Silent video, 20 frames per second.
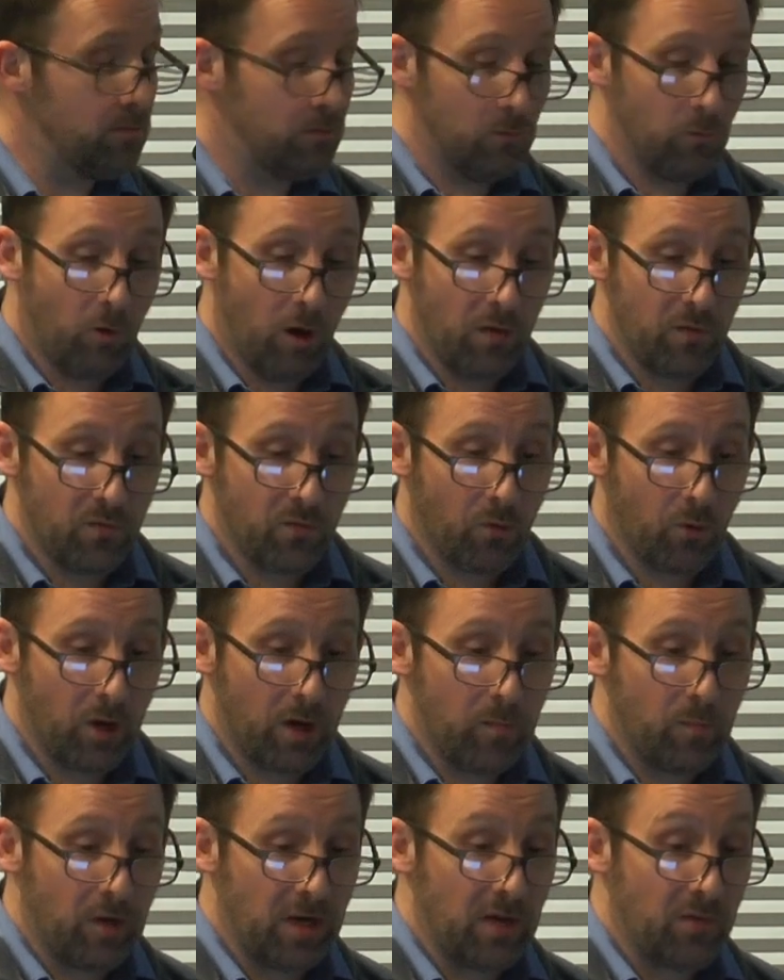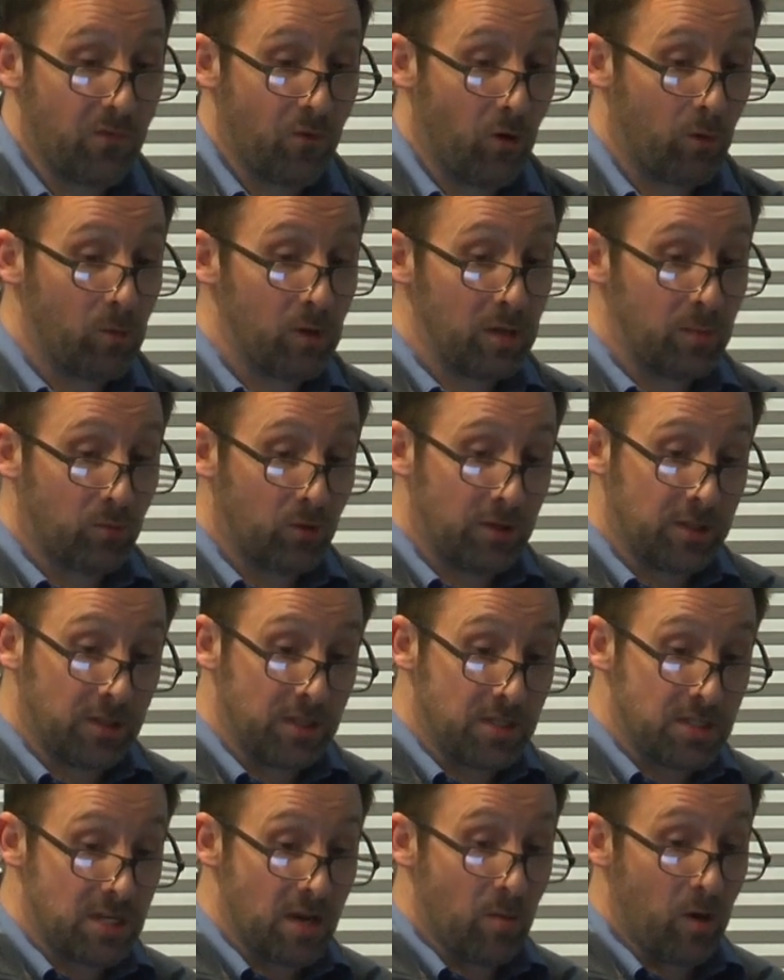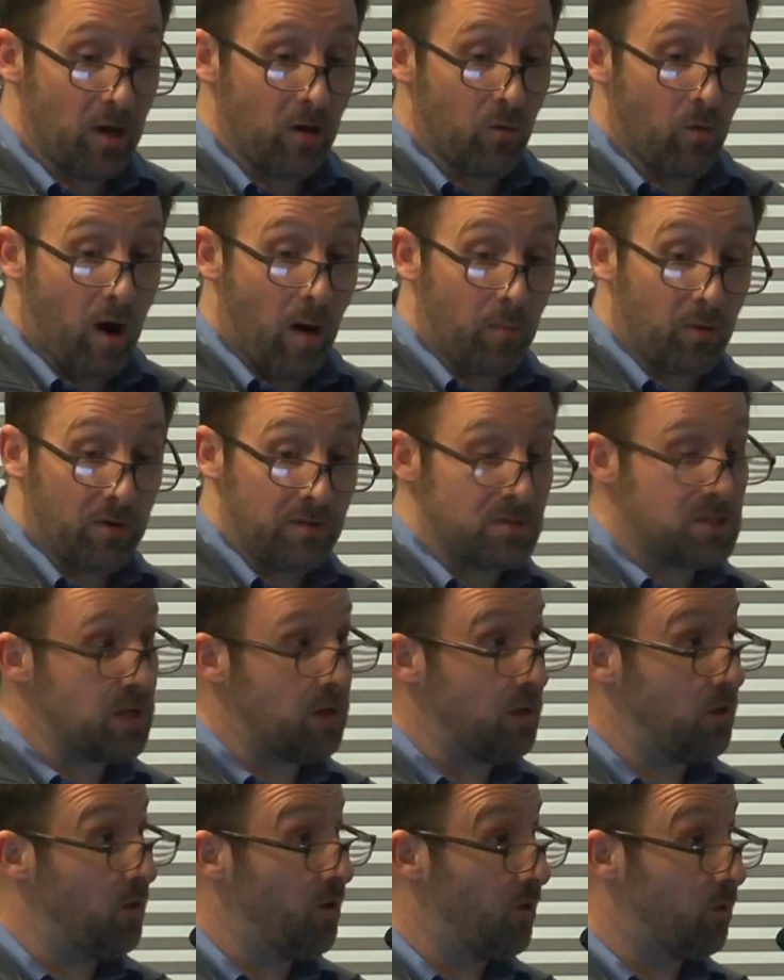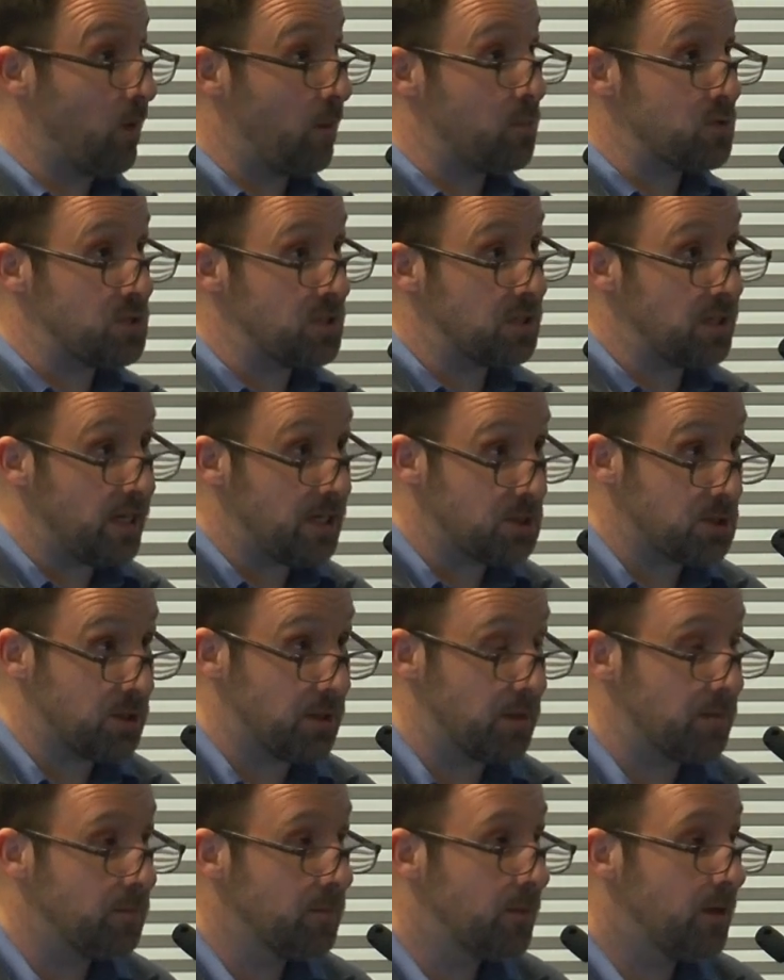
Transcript: one for it, but a formally printed semi-cooperative celluloid representation.